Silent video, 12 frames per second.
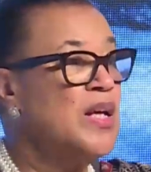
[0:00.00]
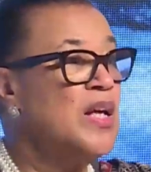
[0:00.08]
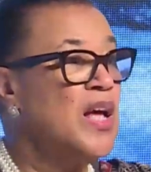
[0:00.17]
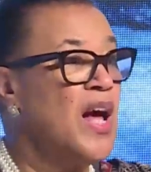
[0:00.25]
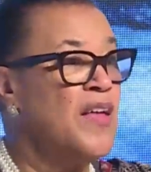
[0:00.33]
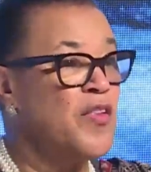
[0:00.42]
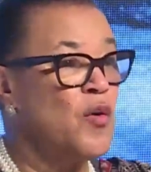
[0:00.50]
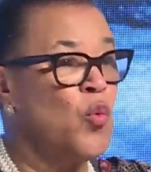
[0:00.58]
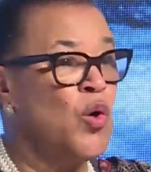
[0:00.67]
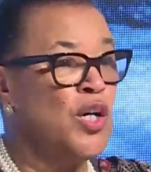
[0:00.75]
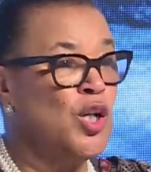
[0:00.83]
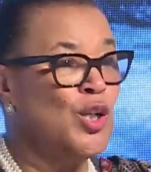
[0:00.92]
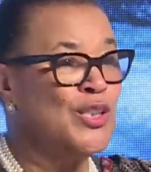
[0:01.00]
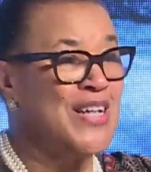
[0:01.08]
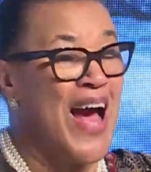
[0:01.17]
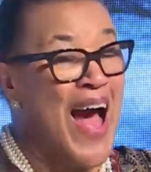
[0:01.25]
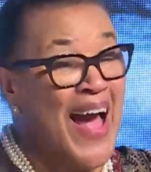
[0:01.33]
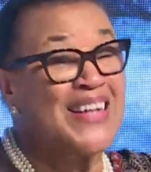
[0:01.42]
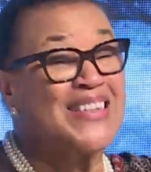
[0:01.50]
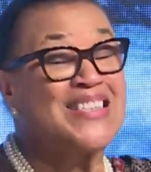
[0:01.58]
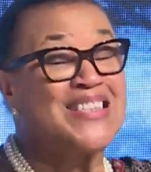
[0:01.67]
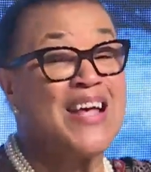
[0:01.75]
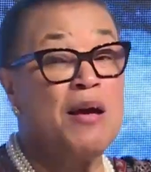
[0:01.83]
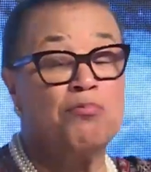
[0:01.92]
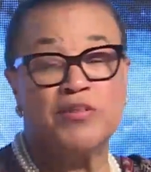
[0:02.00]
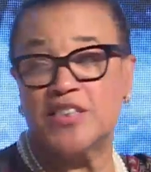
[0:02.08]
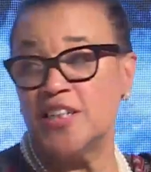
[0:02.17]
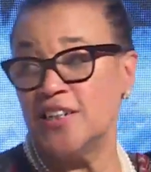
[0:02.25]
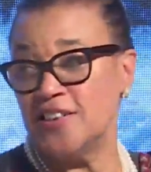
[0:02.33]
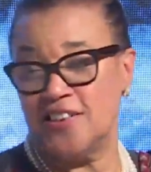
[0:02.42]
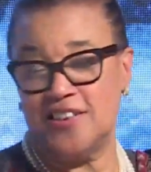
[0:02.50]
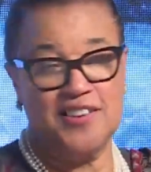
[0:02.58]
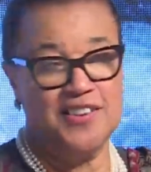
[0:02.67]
and the world accepted